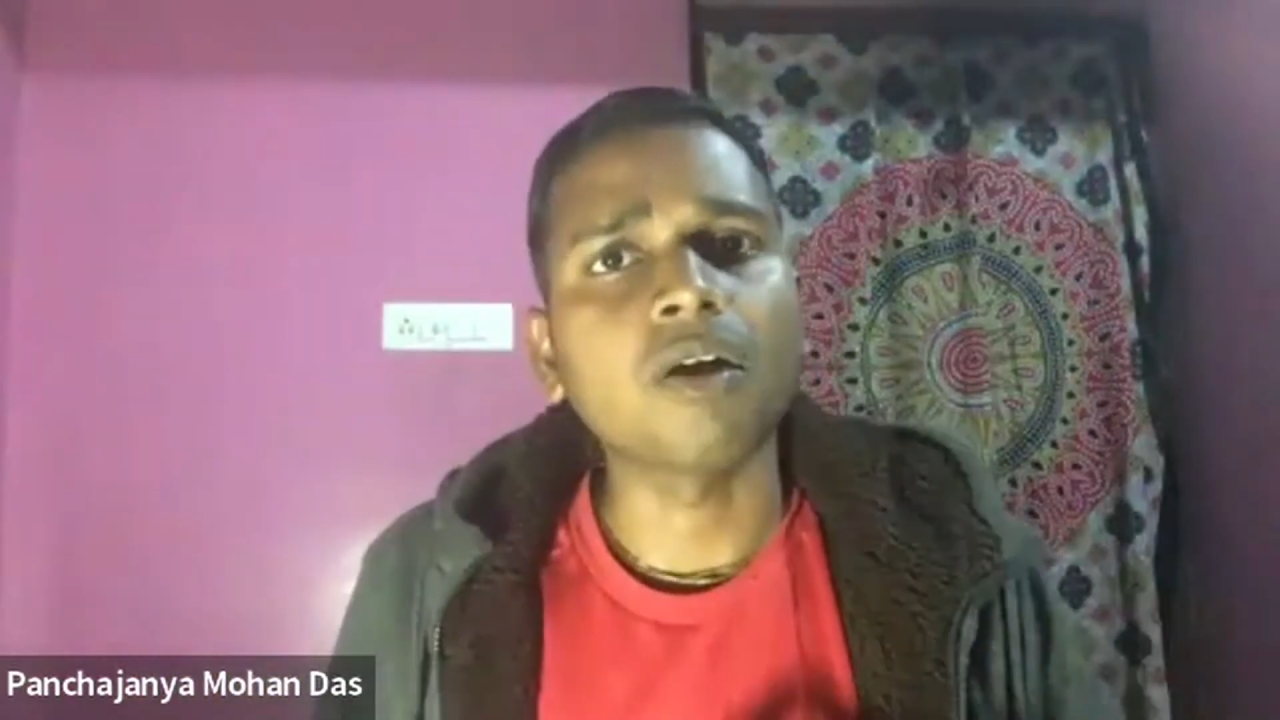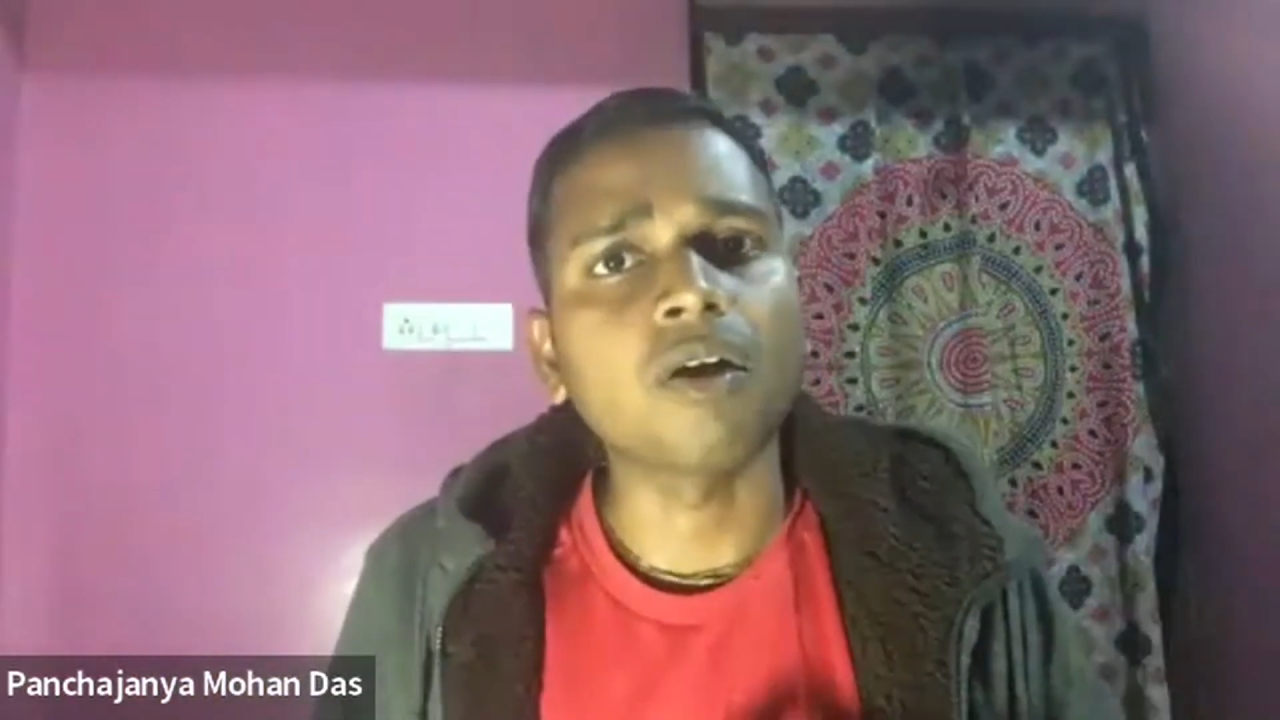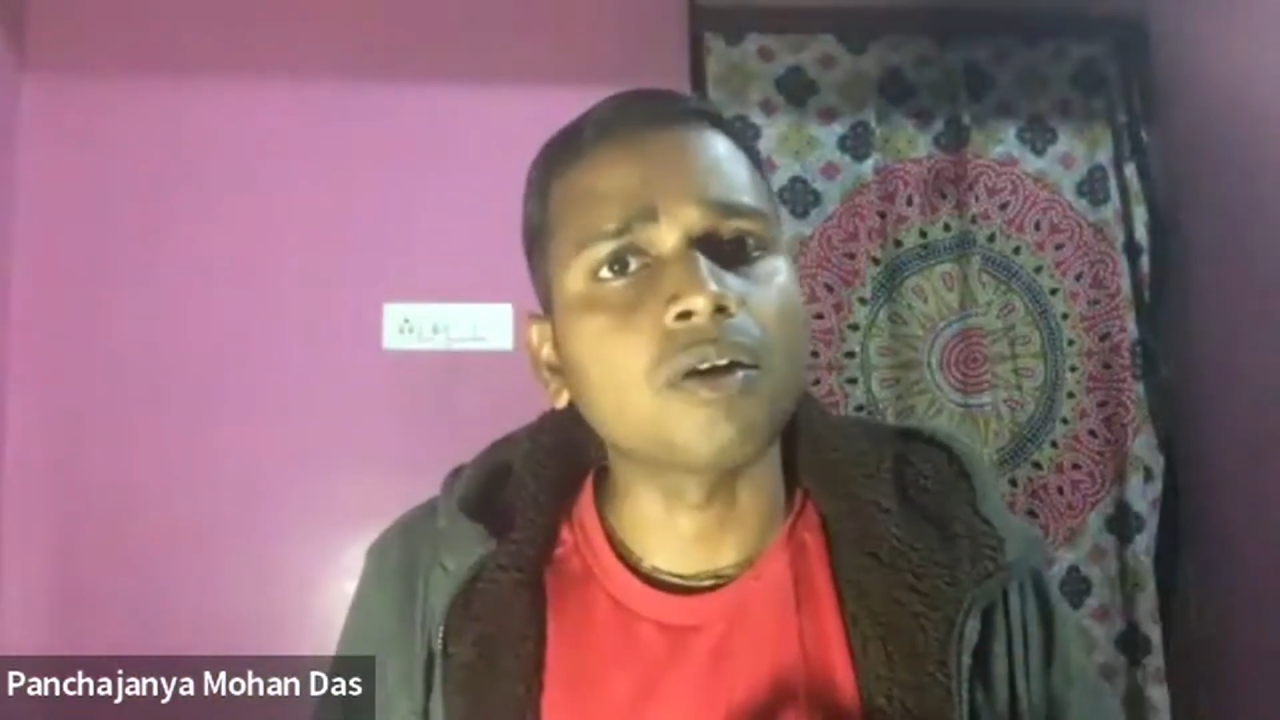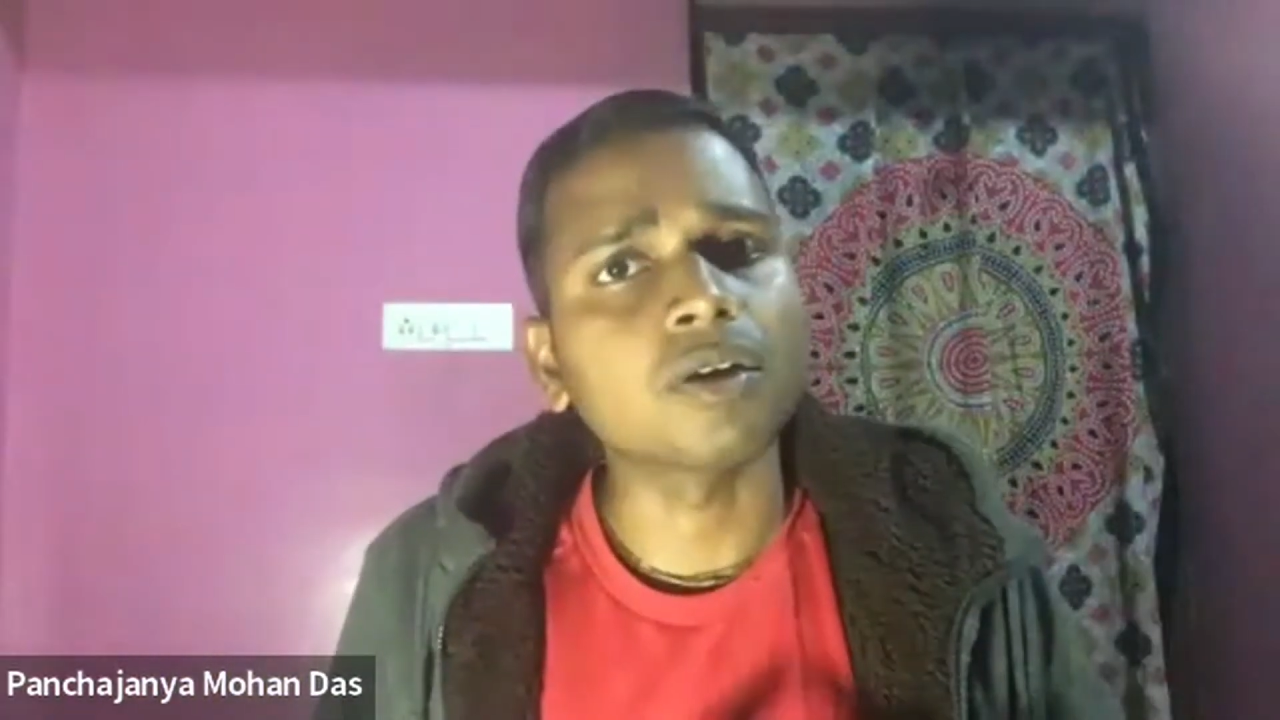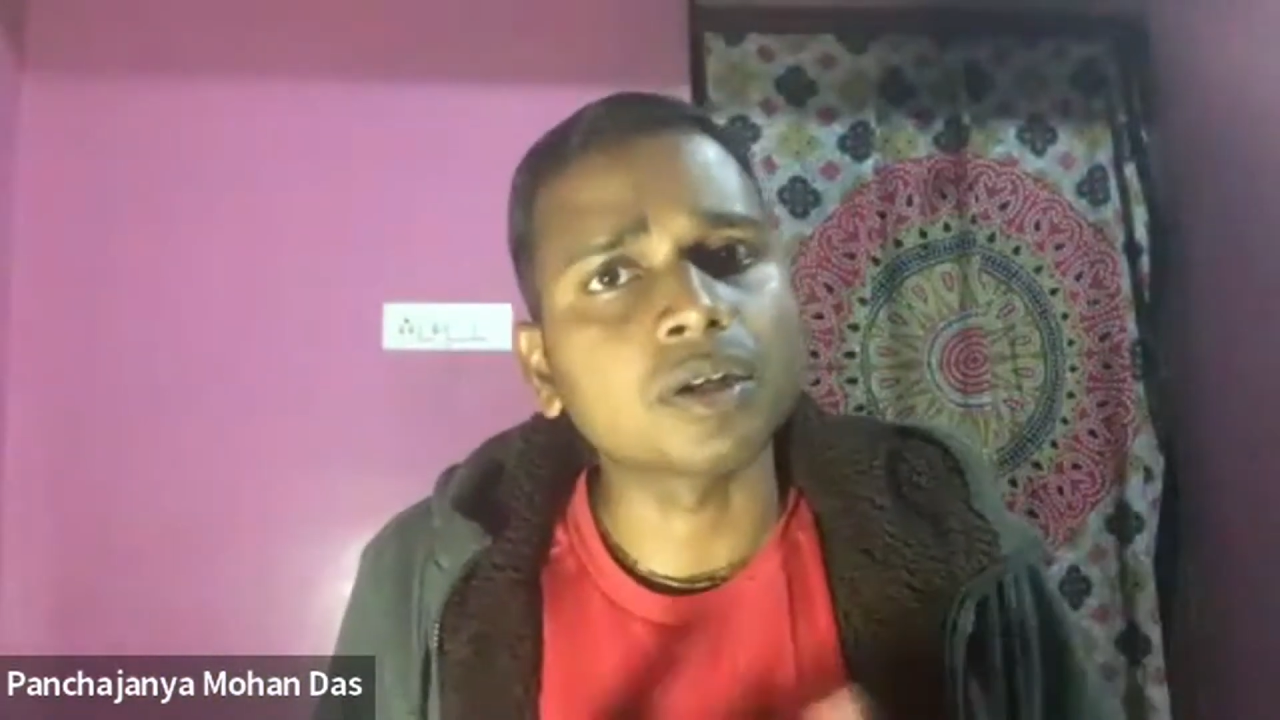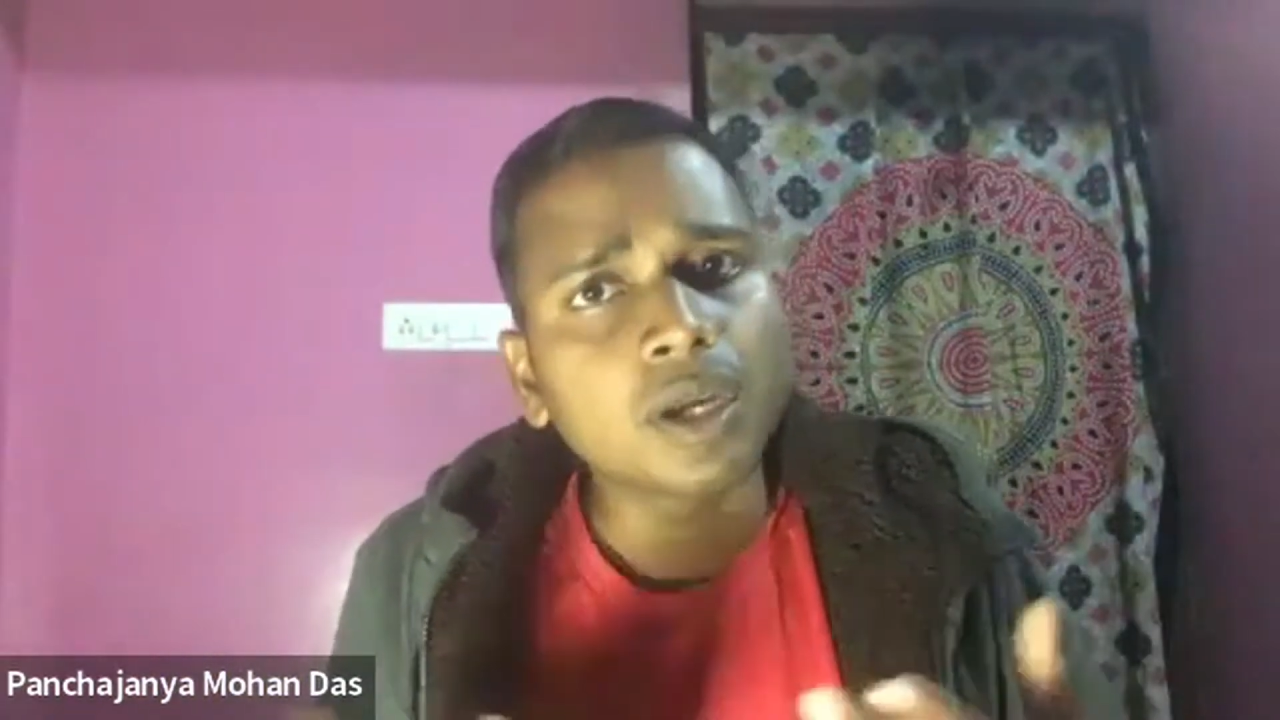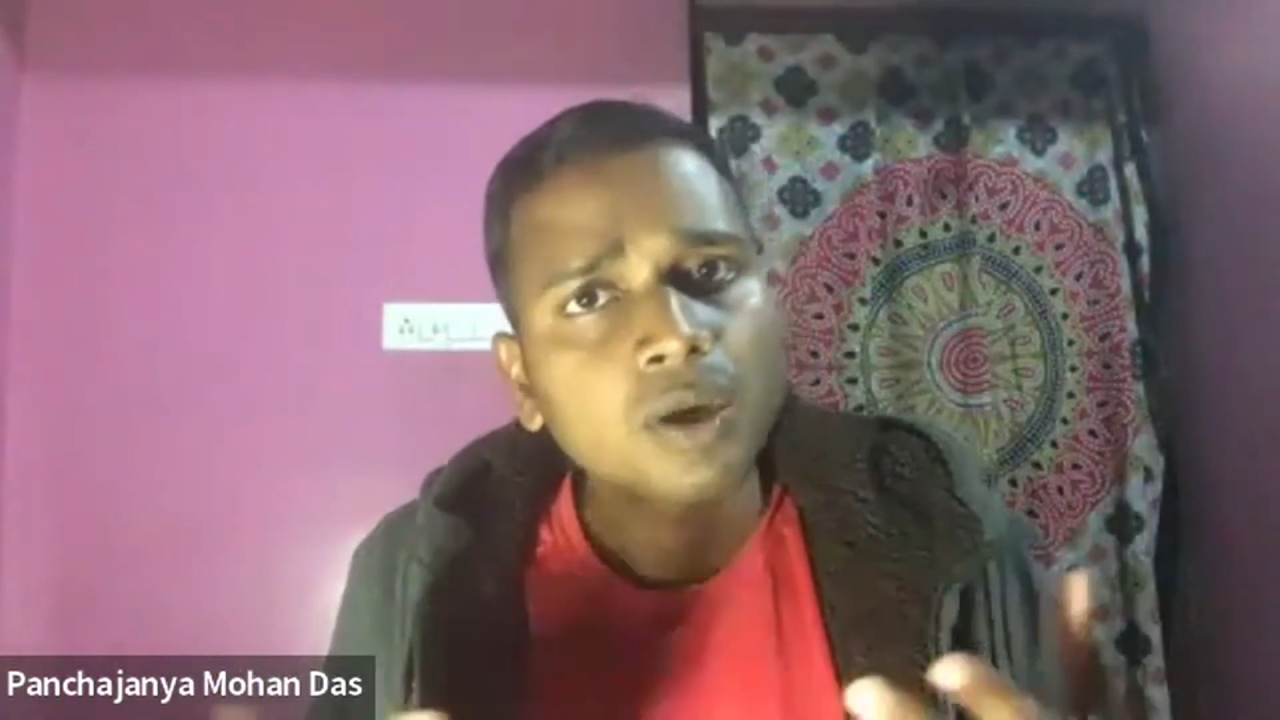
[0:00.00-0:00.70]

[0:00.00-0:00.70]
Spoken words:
or